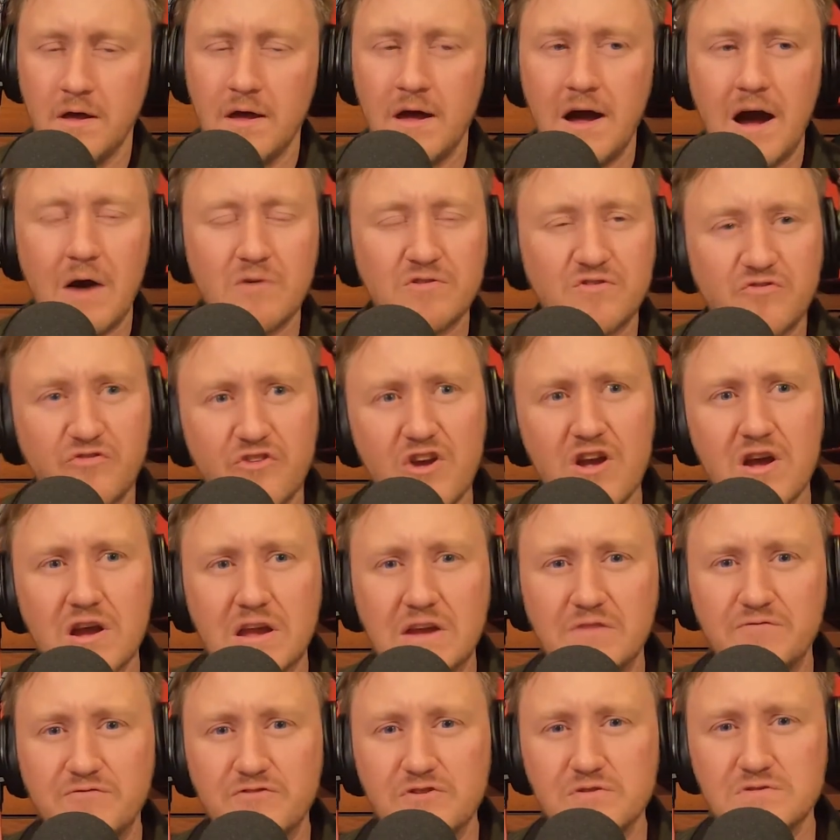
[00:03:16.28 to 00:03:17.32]
I was very
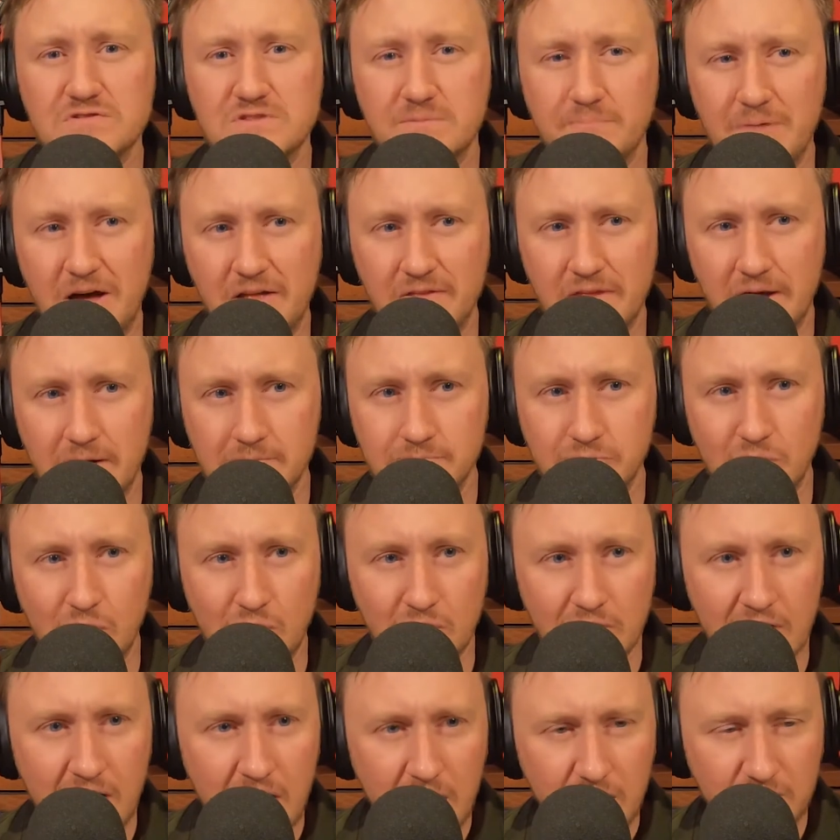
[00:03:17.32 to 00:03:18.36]
confused about that
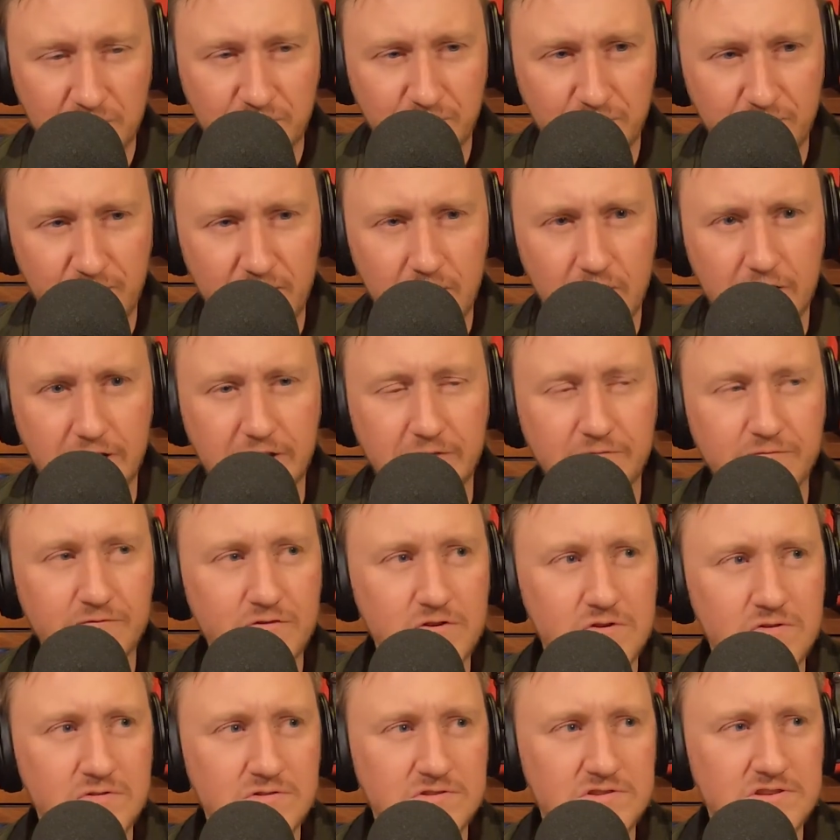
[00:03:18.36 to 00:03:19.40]
part. I was very
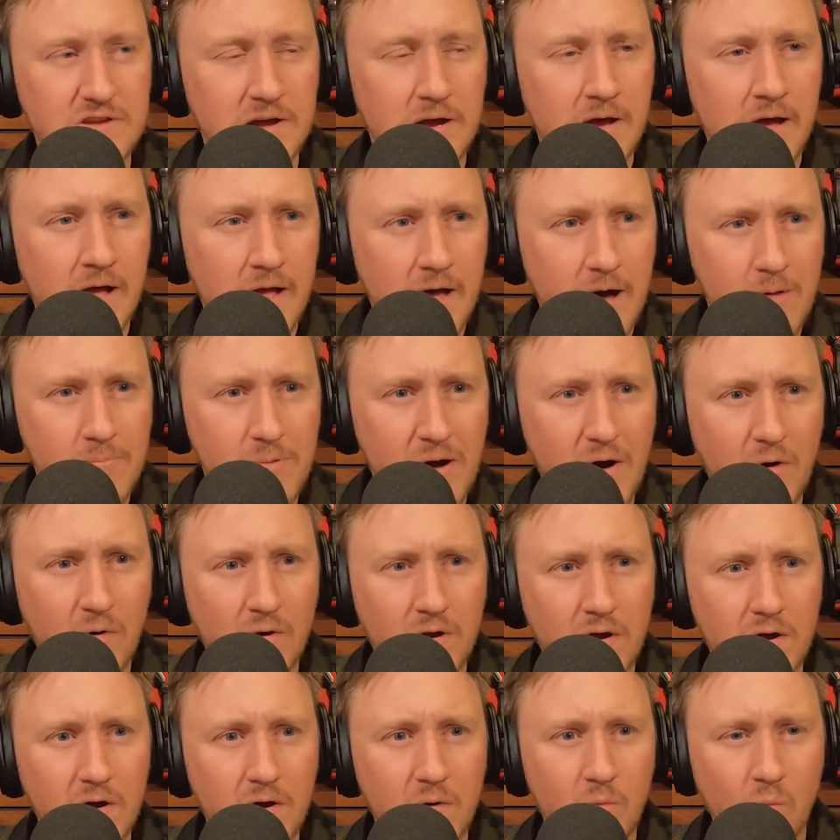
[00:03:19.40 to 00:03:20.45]
confused about
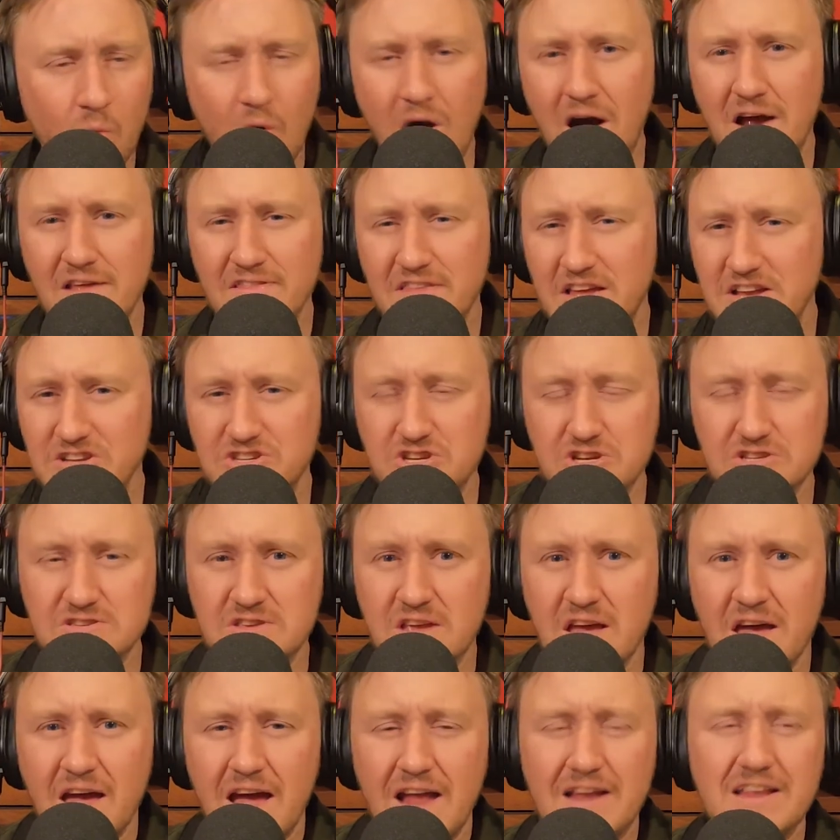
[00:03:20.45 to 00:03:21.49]
why they just,
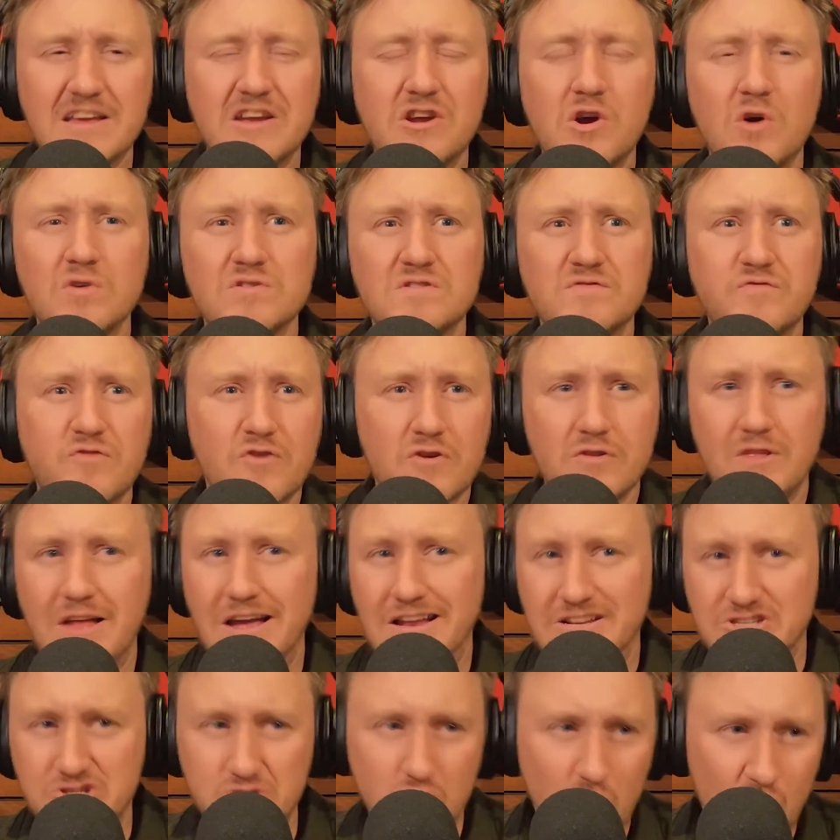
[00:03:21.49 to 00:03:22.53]
and it goes for
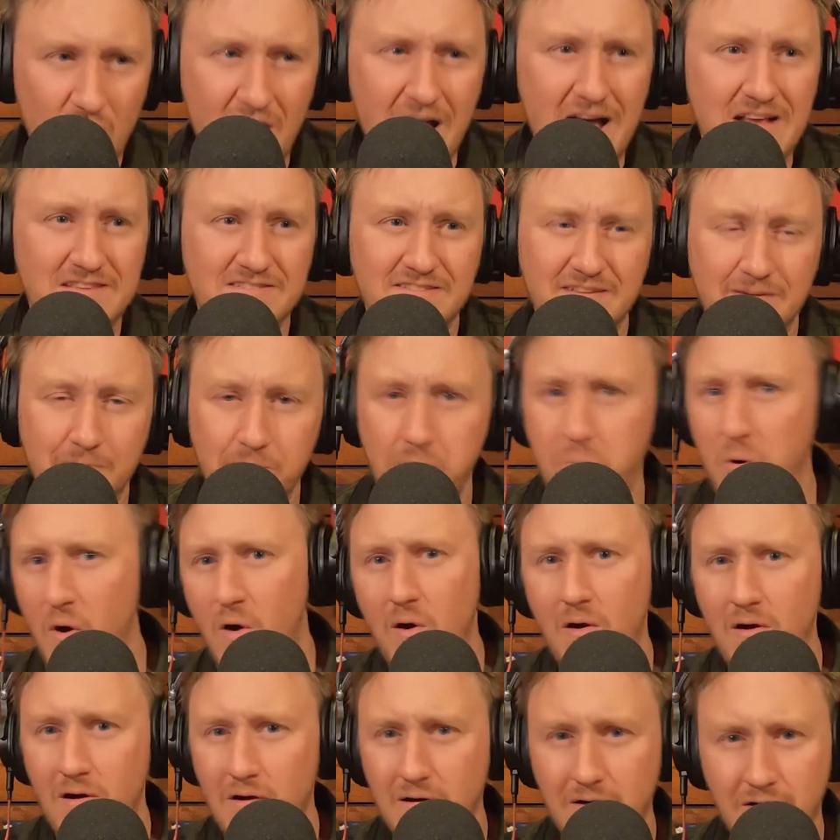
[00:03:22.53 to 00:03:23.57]
like Jurassic
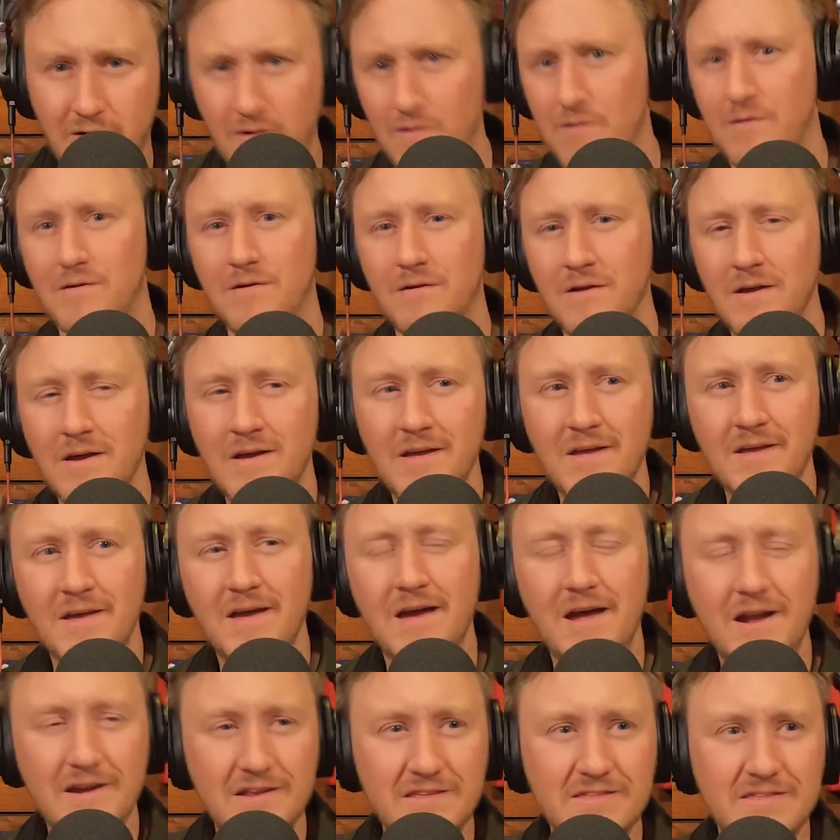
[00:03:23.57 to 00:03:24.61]
Park or
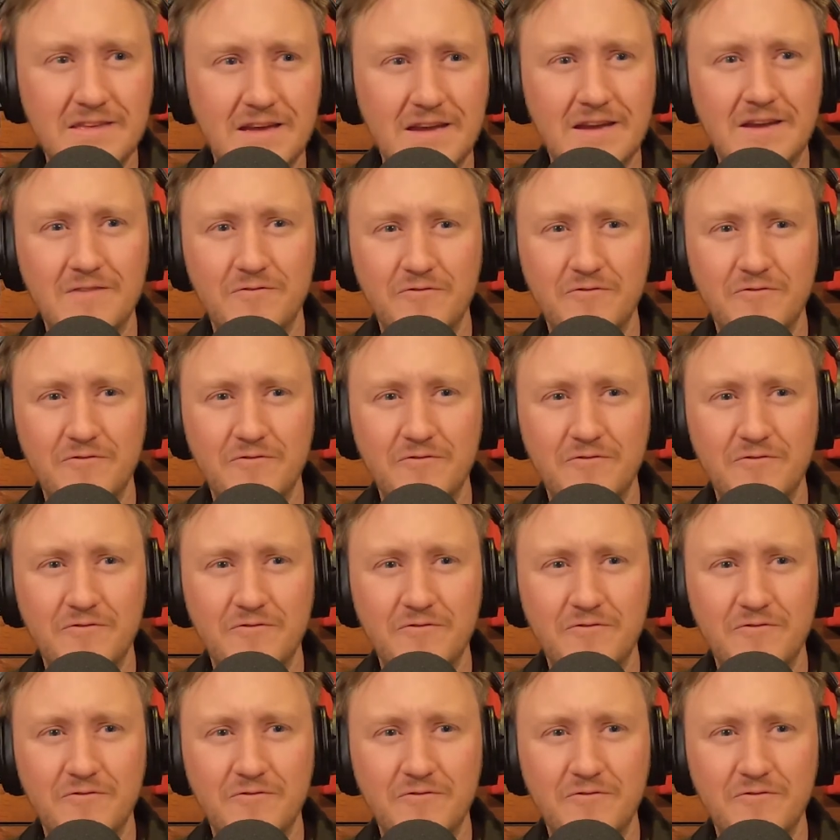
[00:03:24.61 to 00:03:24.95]
anything.